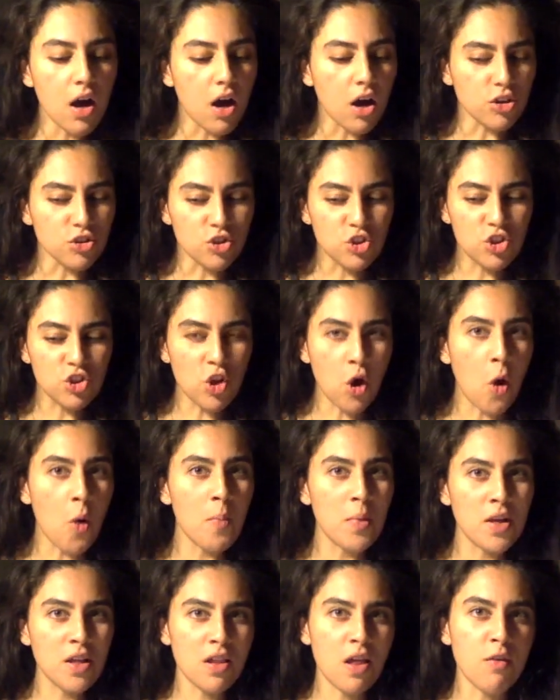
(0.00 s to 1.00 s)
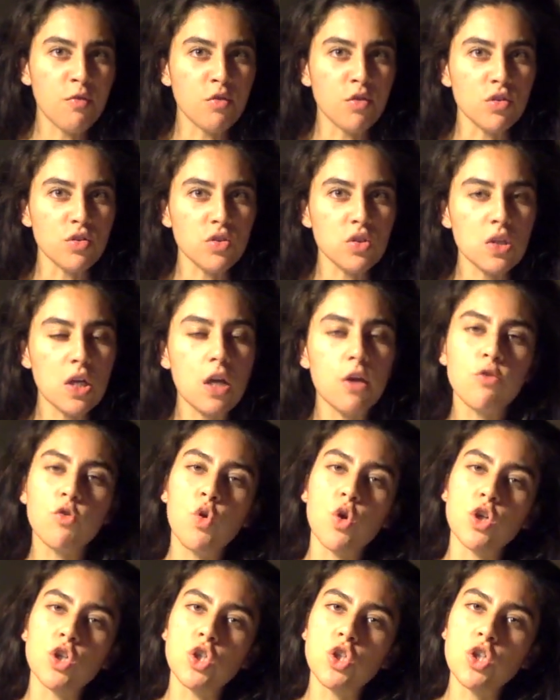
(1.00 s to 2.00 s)
on so many levels. And of
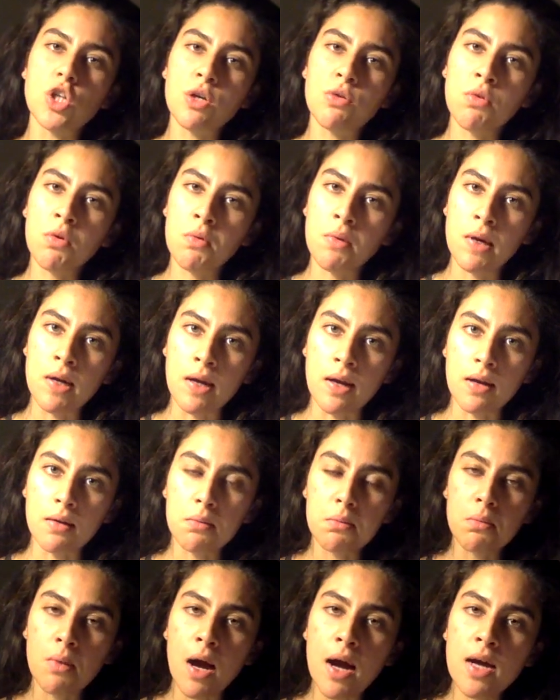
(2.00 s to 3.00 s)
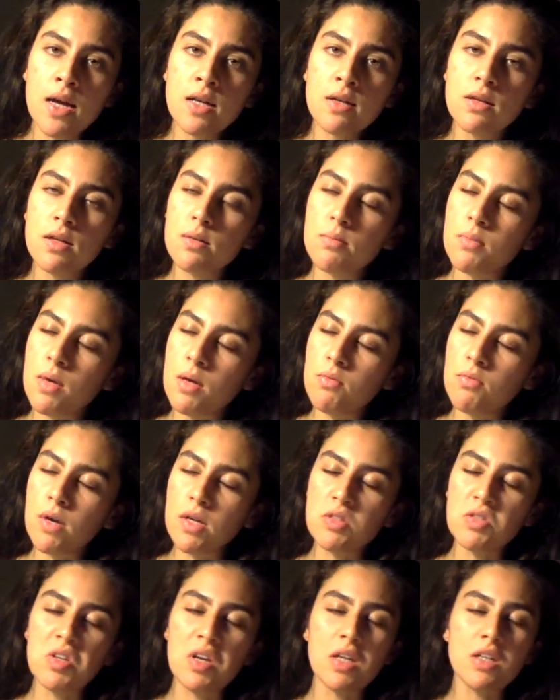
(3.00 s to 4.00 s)
course, general reading, right, may
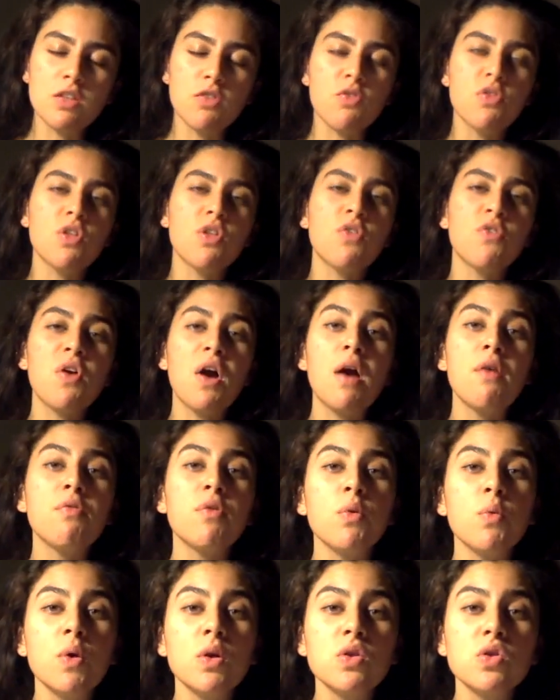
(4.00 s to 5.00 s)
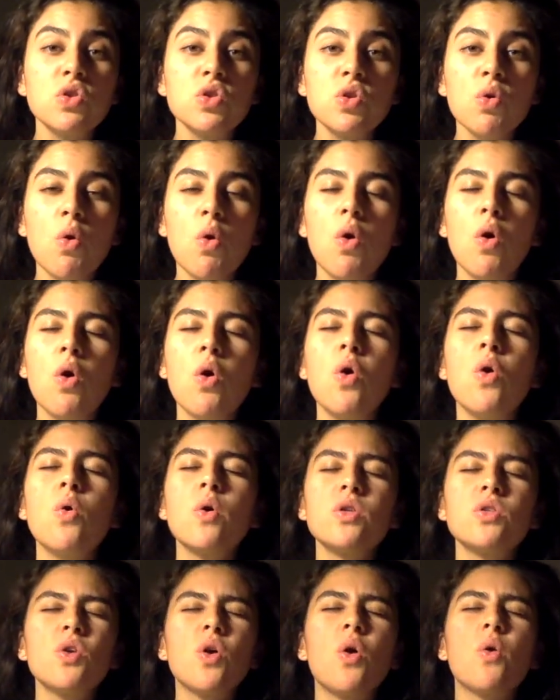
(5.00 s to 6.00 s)
resonate differently for everyone. So
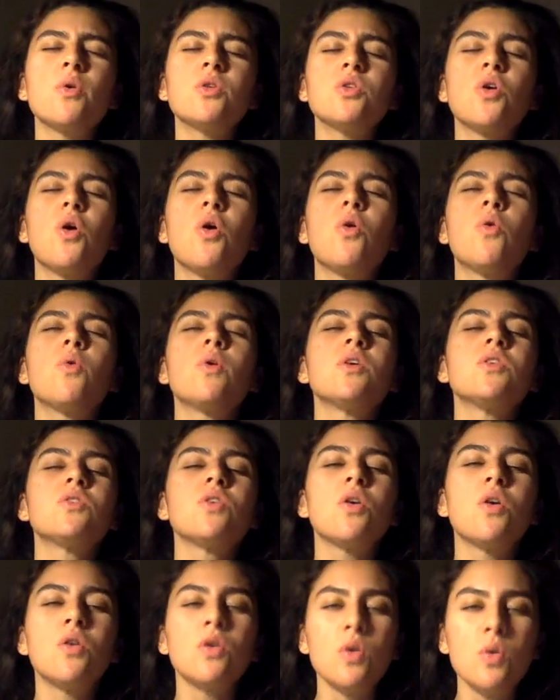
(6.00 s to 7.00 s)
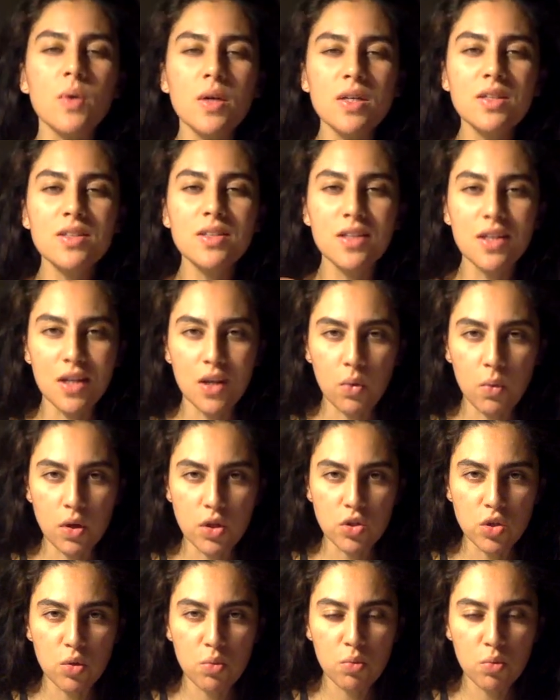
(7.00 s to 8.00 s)
always, always, always, always,
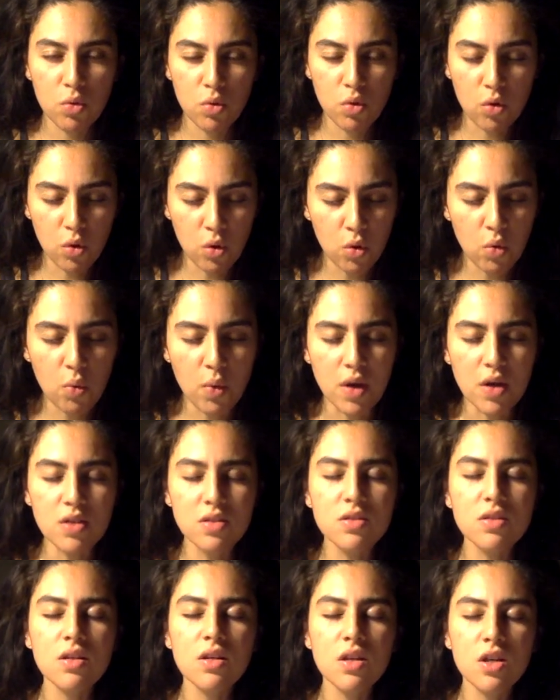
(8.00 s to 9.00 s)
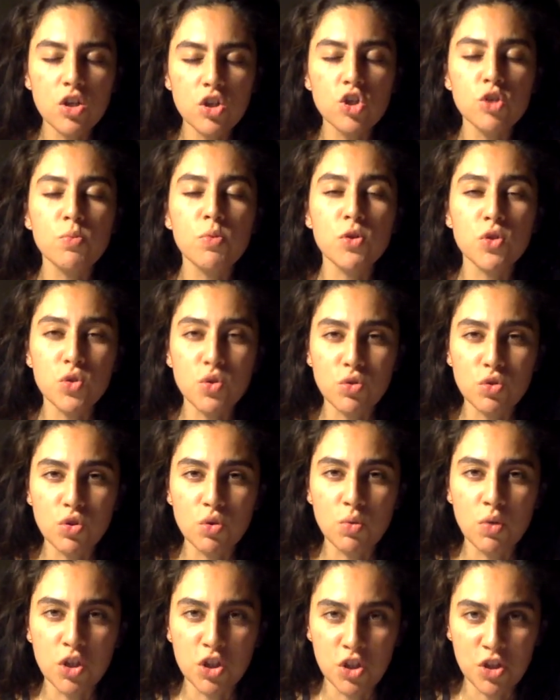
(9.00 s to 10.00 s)
anyways, always heed your personal
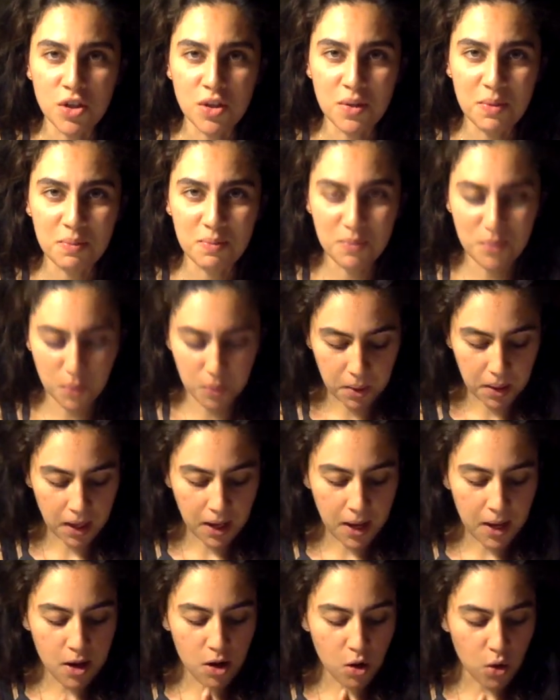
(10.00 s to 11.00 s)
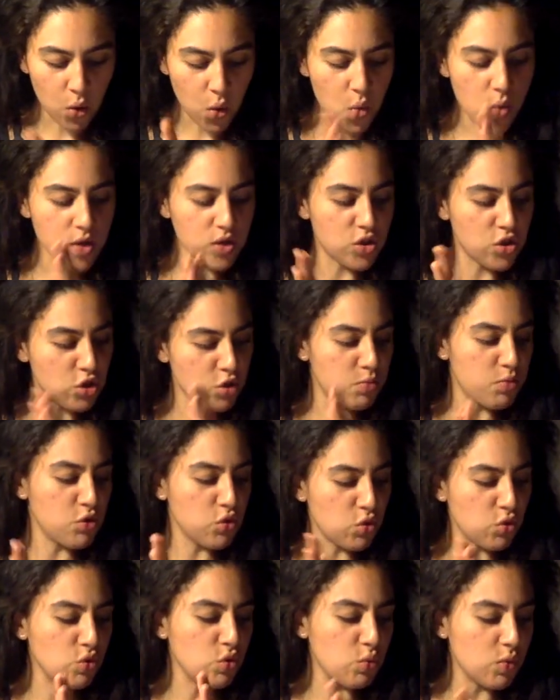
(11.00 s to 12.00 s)
intuition. Okay, always heed your
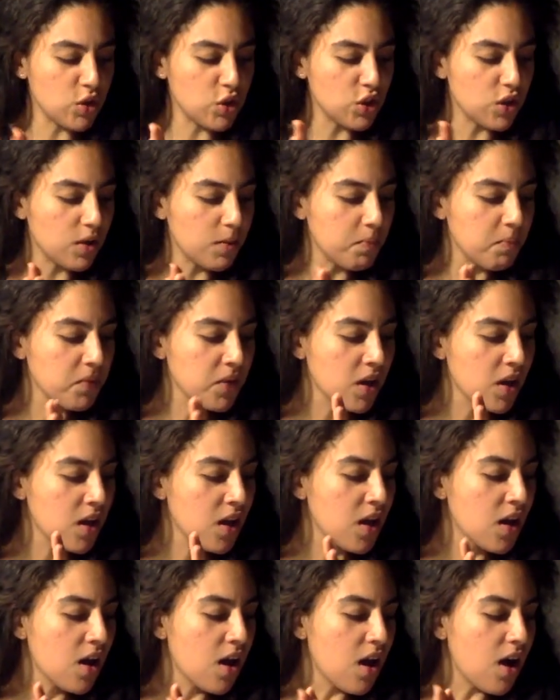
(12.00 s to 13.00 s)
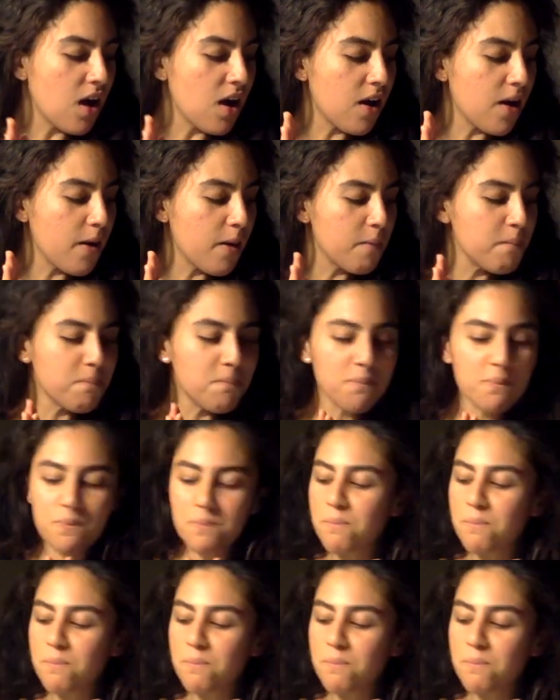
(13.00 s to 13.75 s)
personal intuition. What